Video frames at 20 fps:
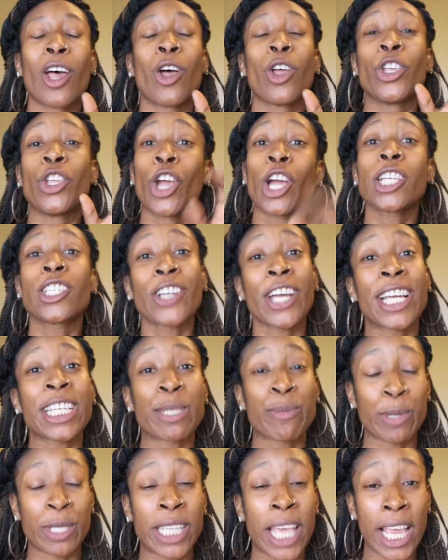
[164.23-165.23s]
Your
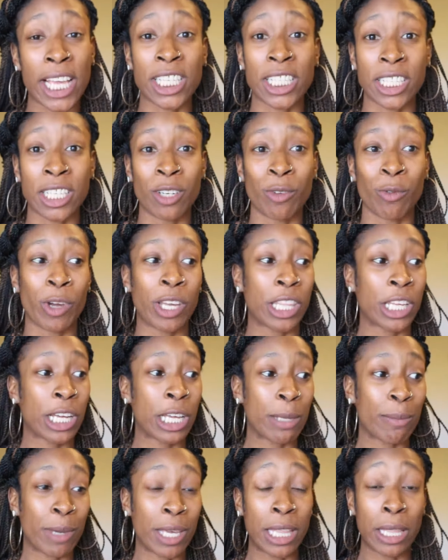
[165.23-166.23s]
transportation, whether
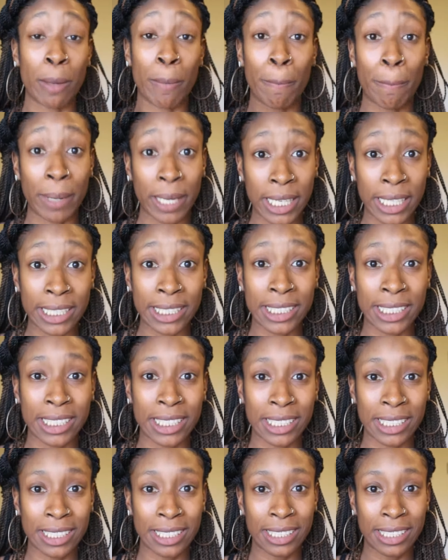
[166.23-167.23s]
it be the bus,
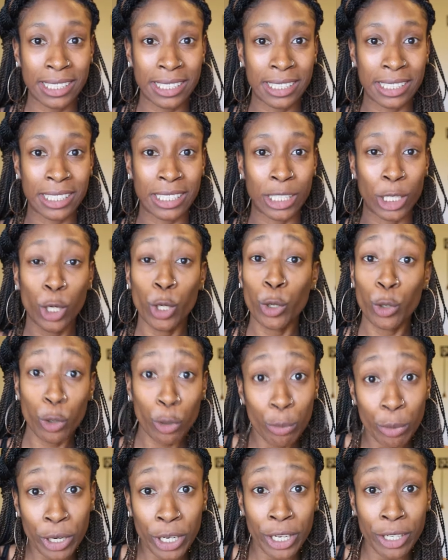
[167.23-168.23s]

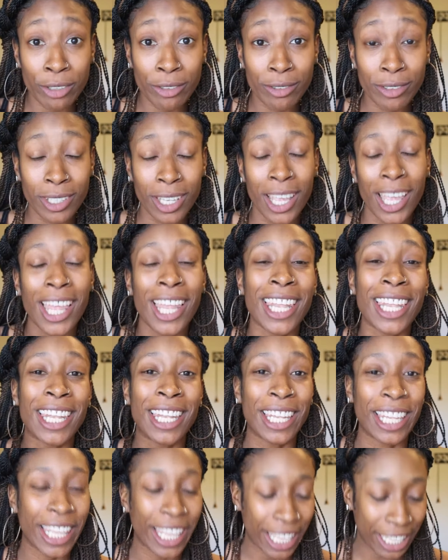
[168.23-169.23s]
Uber,
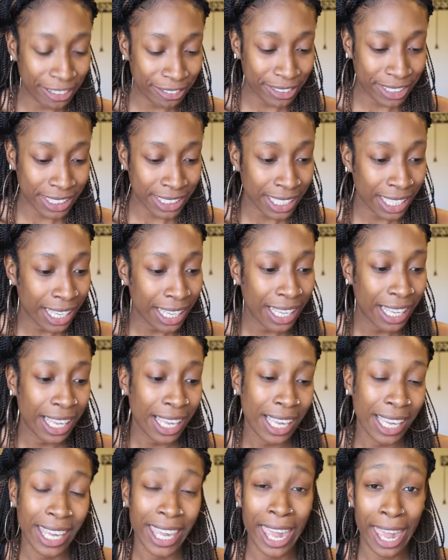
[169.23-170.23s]
Lyft,
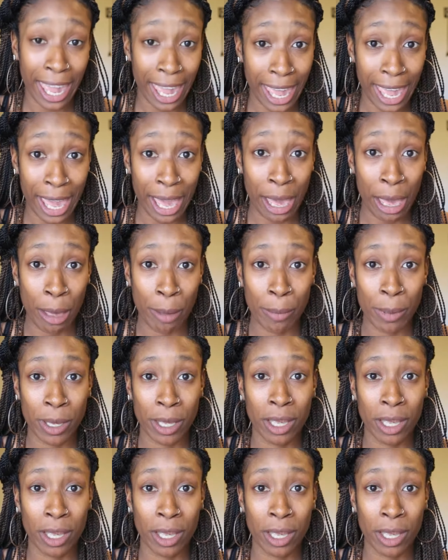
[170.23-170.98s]
a cab,